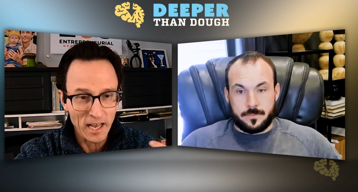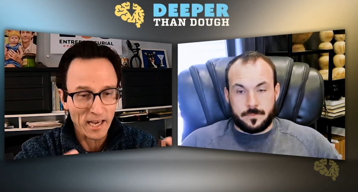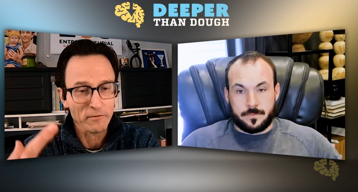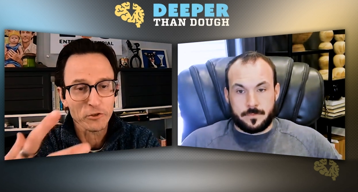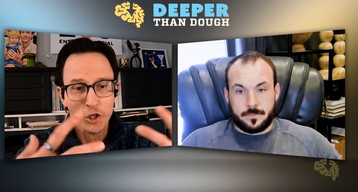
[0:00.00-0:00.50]

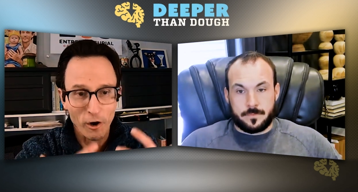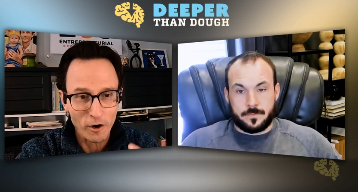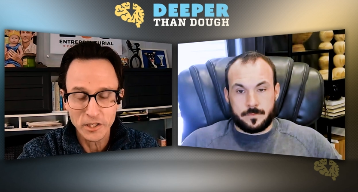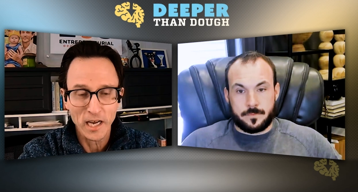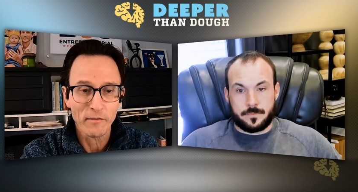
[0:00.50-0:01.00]
Speaker 1: negative
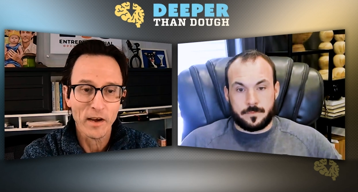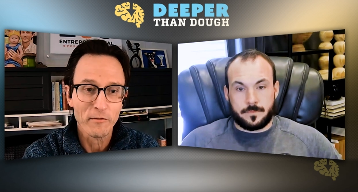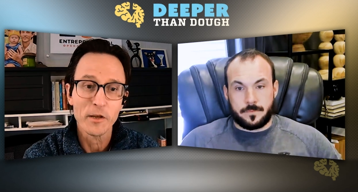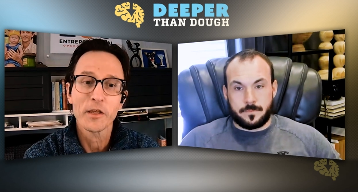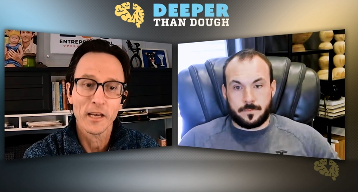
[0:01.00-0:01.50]
charge out of
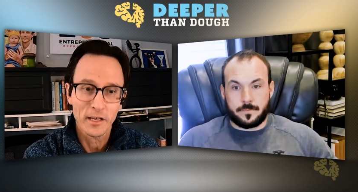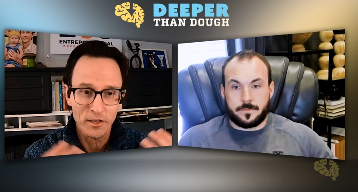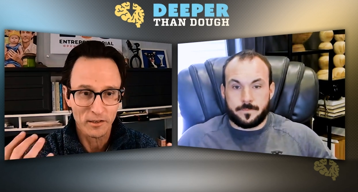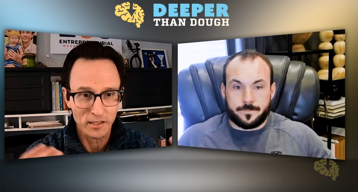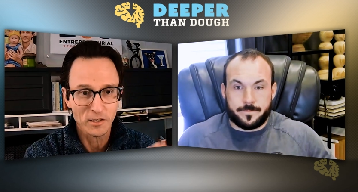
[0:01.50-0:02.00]
everything,
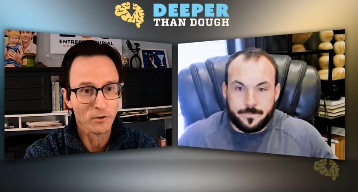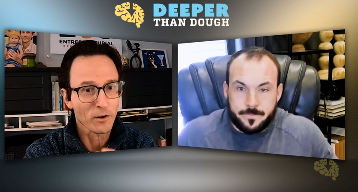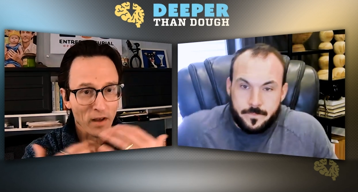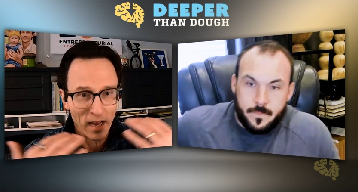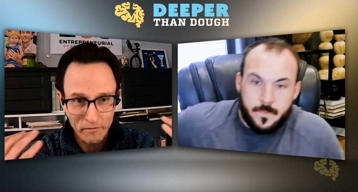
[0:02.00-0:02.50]
and you can
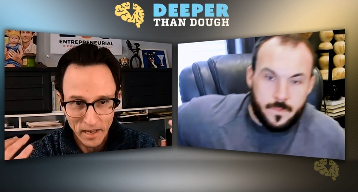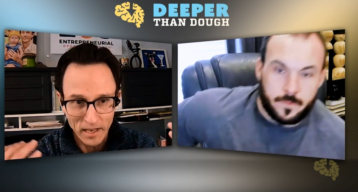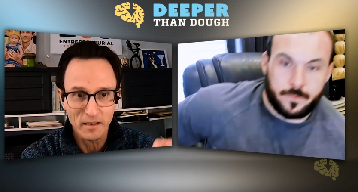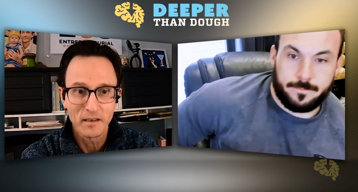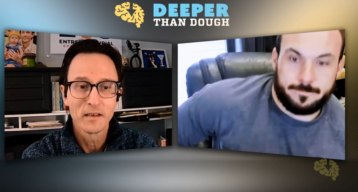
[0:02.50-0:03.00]
sort of have
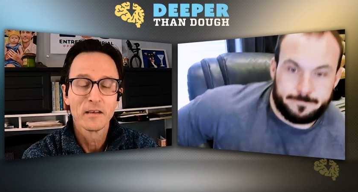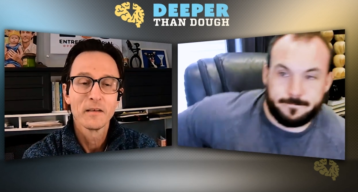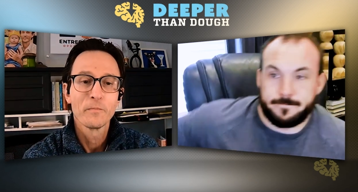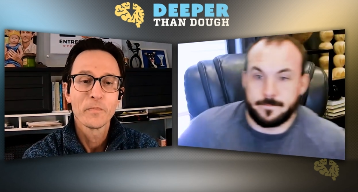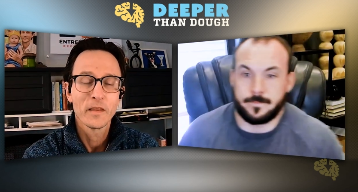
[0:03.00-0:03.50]
that
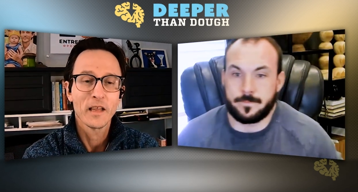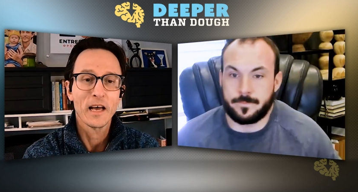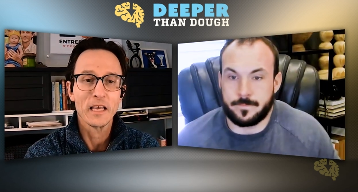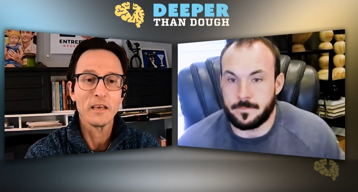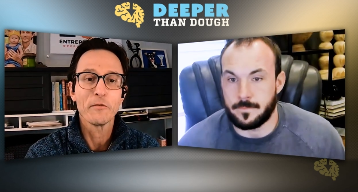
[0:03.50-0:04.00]

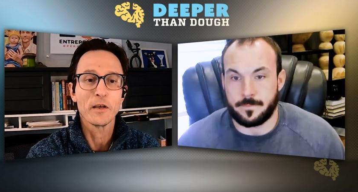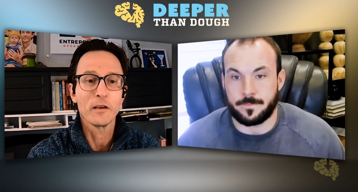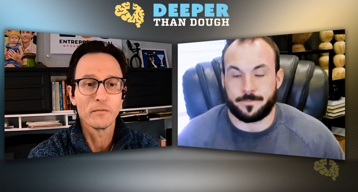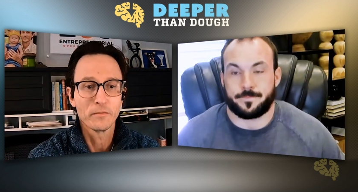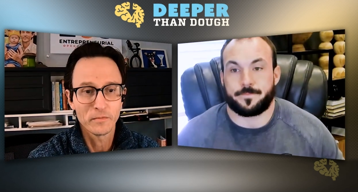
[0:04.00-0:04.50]
that
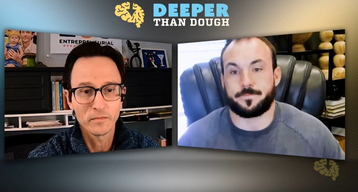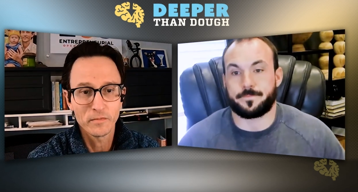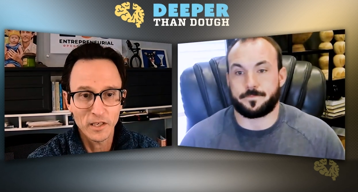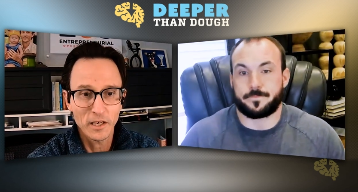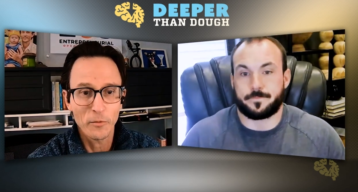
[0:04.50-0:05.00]
even
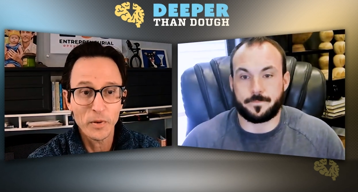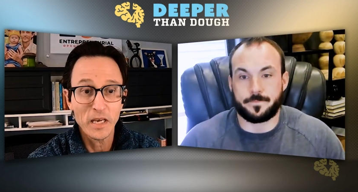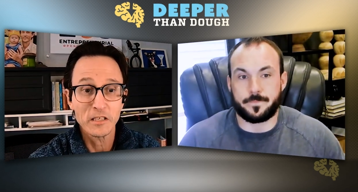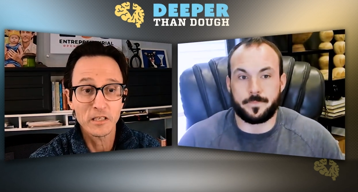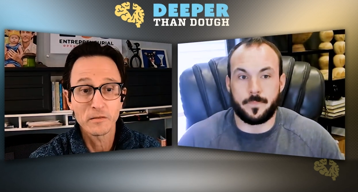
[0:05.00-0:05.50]
you know
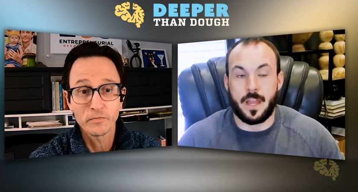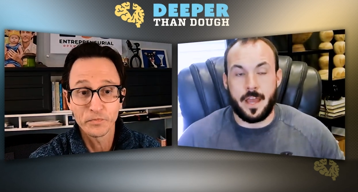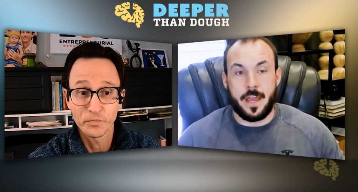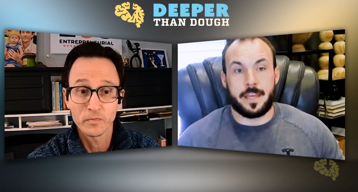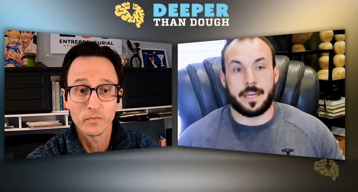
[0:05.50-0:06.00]

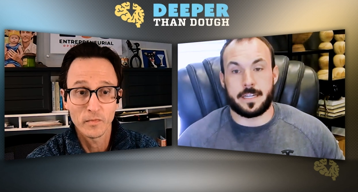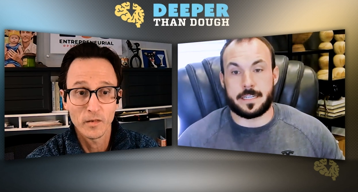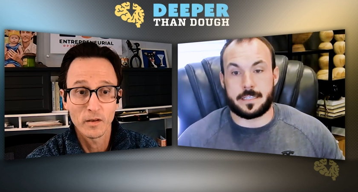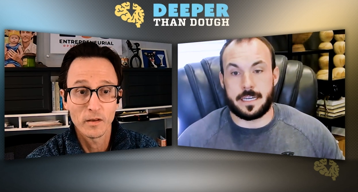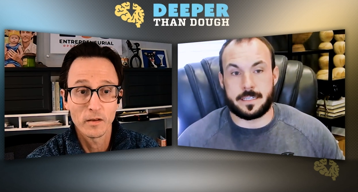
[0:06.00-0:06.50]
peace.
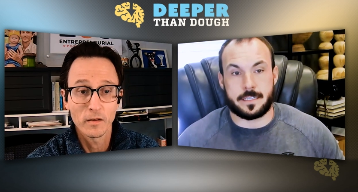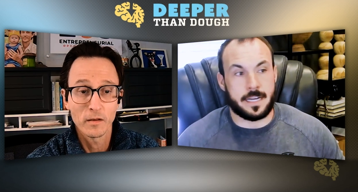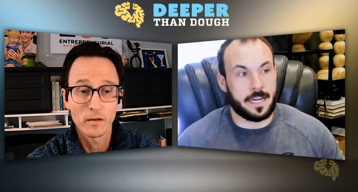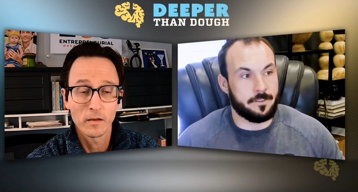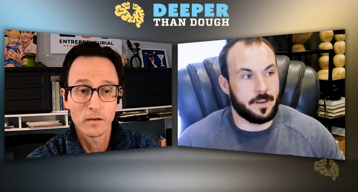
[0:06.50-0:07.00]
Speaker 2: Yeah, it's
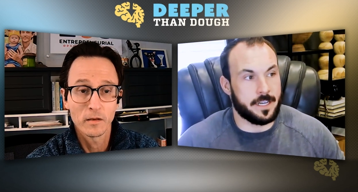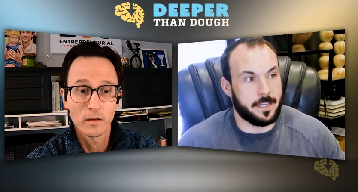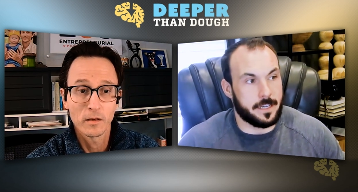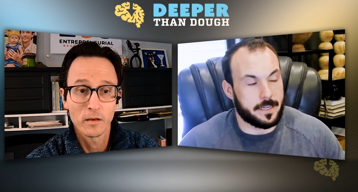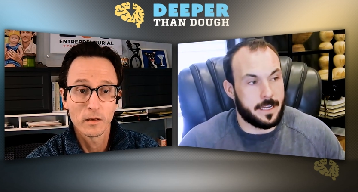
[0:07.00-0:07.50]
it's kind of
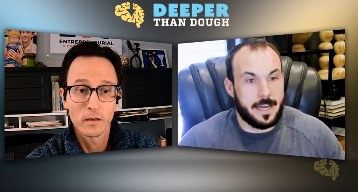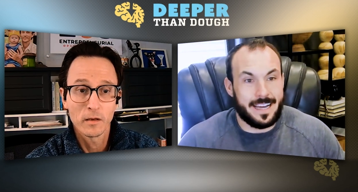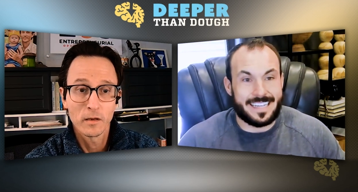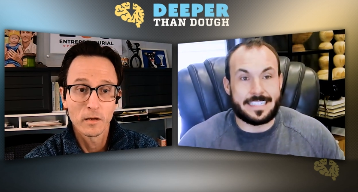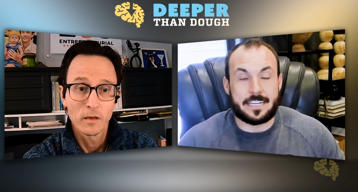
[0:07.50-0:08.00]
a
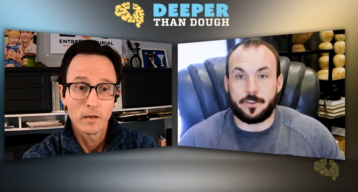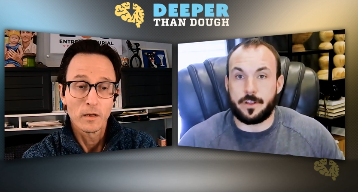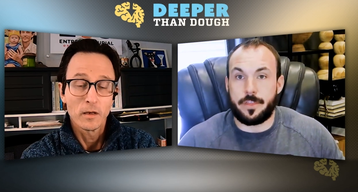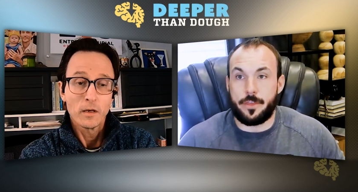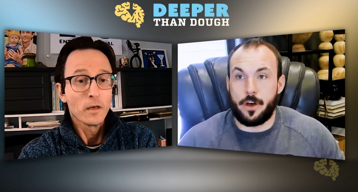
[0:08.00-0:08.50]
a
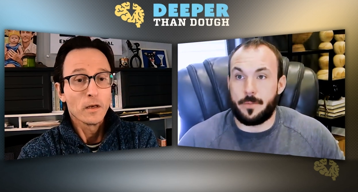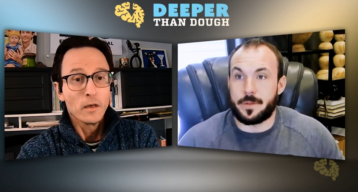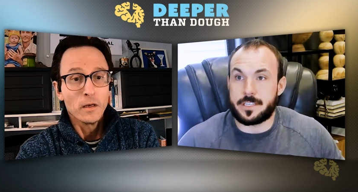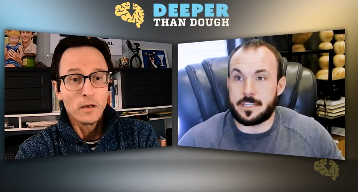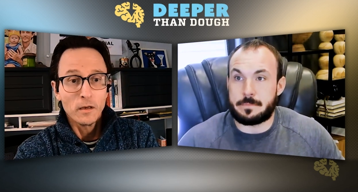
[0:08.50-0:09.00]
different
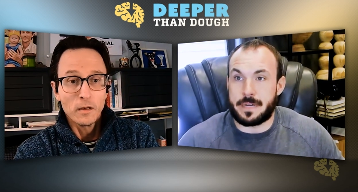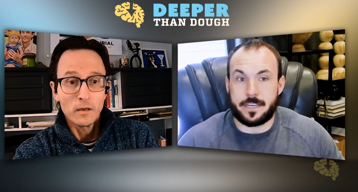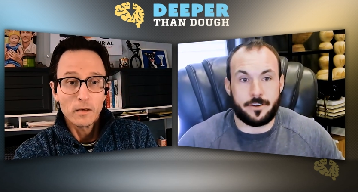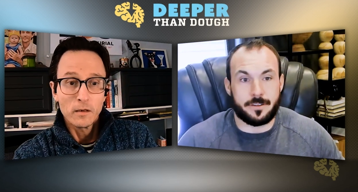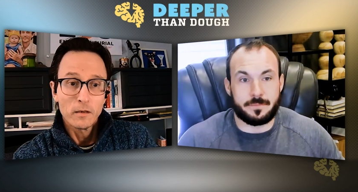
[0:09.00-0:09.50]
thought, but this is
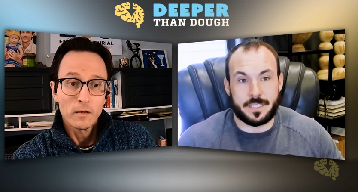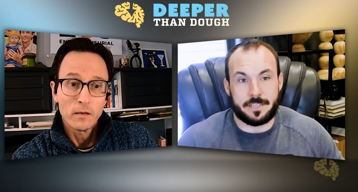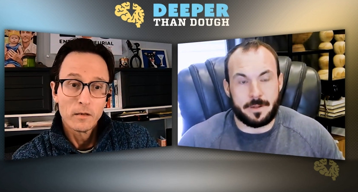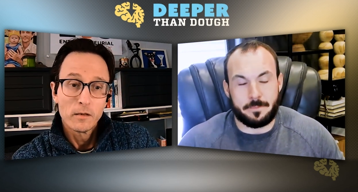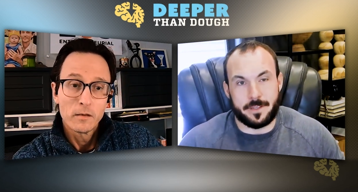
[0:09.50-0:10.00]
my current
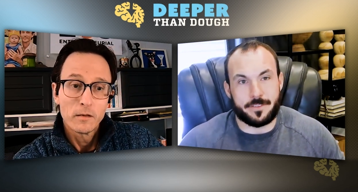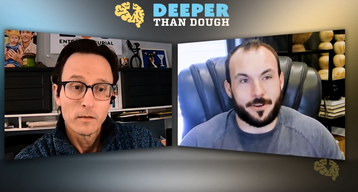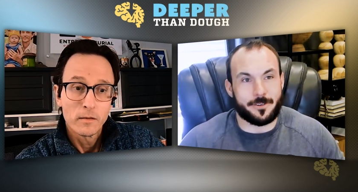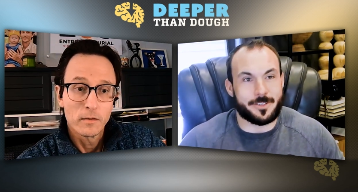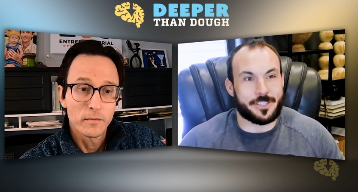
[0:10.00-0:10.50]
belief. My blue
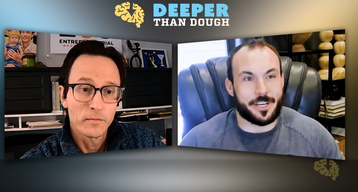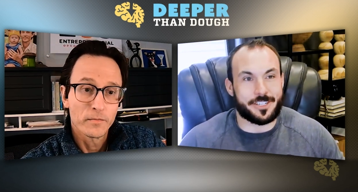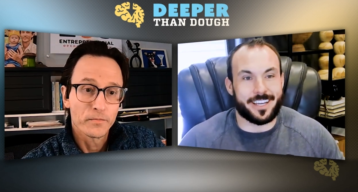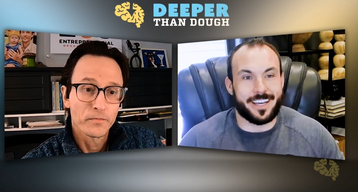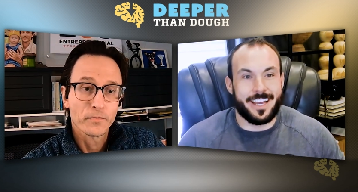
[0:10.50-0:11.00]
star is
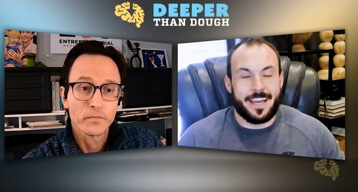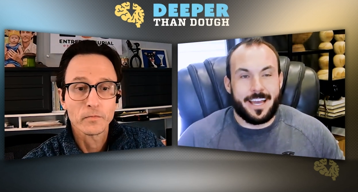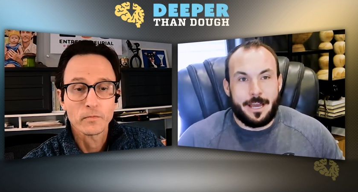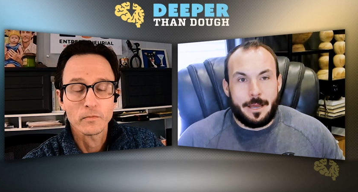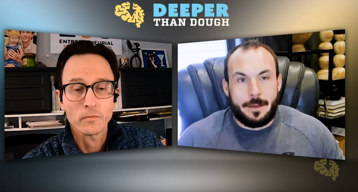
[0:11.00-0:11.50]
changing.
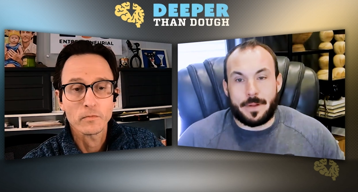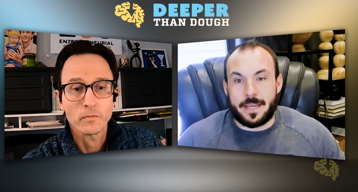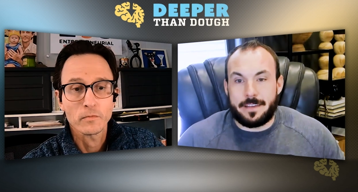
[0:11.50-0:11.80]
But